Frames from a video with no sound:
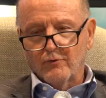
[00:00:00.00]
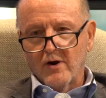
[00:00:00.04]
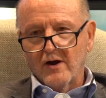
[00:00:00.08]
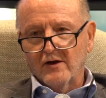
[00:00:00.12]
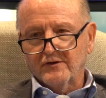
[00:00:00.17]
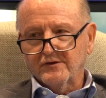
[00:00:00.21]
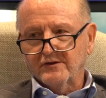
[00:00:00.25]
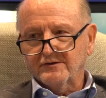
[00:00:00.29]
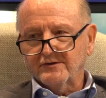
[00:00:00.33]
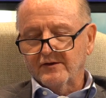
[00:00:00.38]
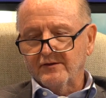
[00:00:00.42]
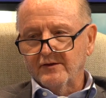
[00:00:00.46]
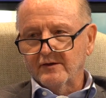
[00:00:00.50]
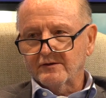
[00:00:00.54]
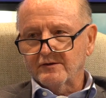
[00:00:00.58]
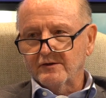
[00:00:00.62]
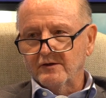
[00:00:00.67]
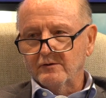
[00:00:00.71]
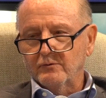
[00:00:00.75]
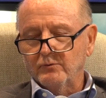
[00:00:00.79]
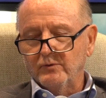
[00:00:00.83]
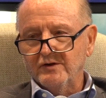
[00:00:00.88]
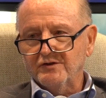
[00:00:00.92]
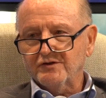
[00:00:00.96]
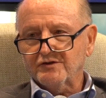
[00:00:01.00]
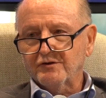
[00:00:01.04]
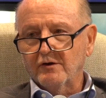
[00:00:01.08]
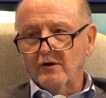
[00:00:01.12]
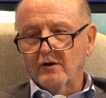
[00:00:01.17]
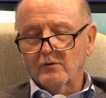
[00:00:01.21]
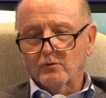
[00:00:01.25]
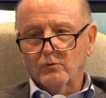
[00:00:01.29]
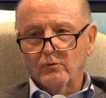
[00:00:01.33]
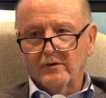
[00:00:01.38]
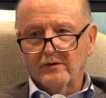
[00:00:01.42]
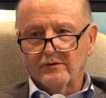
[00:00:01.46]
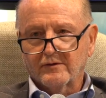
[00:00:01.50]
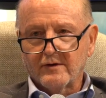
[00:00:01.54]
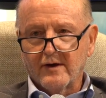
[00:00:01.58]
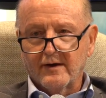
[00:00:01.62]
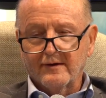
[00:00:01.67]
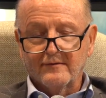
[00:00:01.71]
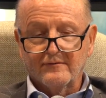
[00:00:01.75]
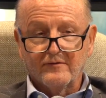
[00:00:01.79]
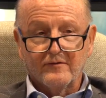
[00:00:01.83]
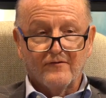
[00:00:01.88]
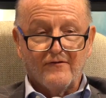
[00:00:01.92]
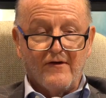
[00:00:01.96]
process. I think we start with
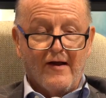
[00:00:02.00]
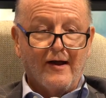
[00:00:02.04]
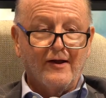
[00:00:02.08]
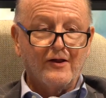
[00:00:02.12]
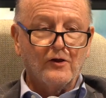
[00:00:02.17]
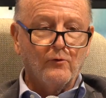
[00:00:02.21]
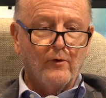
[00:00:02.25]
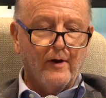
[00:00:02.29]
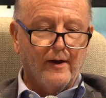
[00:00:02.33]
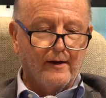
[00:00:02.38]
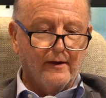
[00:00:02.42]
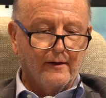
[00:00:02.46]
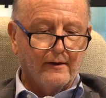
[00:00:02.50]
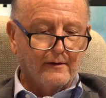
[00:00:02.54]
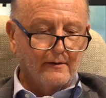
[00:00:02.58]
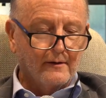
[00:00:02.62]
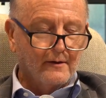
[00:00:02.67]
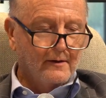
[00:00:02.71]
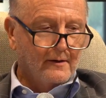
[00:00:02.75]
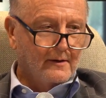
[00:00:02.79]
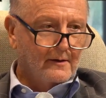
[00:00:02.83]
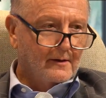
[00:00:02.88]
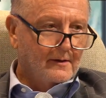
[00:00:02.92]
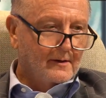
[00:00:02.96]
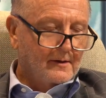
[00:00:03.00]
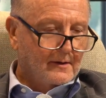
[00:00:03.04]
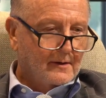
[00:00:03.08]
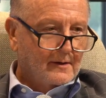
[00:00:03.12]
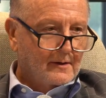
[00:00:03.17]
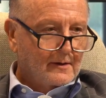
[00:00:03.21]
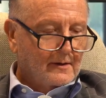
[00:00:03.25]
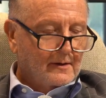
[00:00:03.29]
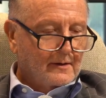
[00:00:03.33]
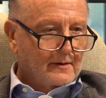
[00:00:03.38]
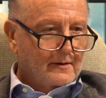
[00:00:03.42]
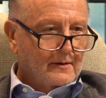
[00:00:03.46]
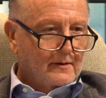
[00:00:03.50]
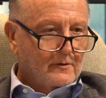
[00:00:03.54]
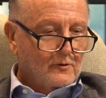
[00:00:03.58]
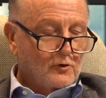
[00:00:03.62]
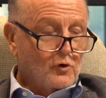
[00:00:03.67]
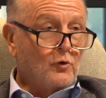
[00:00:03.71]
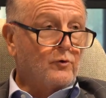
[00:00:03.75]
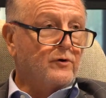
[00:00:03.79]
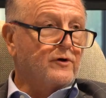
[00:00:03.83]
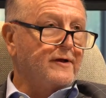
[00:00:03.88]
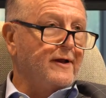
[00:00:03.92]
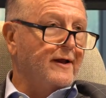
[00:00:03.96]
kind of evaluating
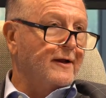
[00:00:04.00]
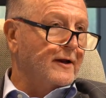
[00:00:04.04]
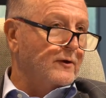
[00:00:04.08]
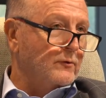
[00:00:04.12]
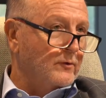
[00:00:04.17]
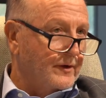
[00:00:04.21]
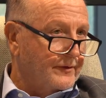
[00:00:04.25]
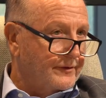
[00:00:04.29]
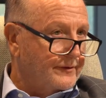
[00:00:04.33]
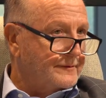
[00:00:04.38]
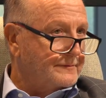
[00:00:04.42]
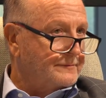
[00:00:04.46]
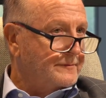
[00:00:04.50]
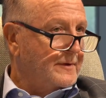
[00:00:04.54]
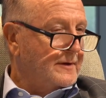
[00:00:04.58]
who we're dealing with.